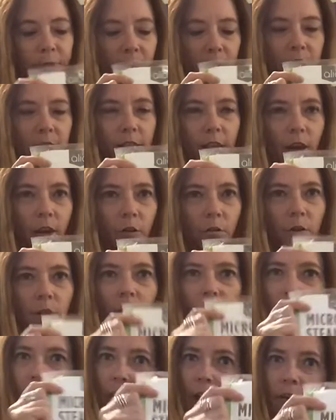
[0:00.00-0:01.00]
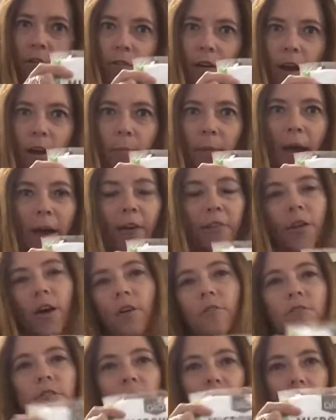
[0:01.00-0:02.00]
So carry around a pack of
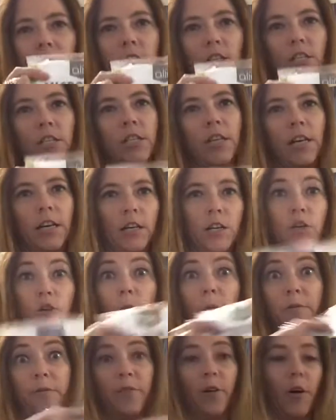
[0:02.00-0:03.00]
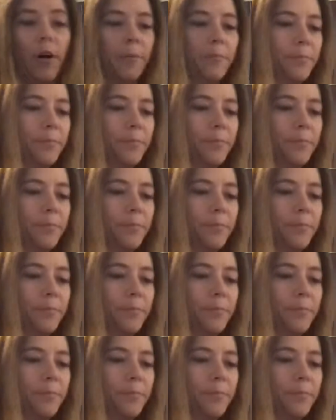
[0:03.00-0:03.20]
those and you'll be fine.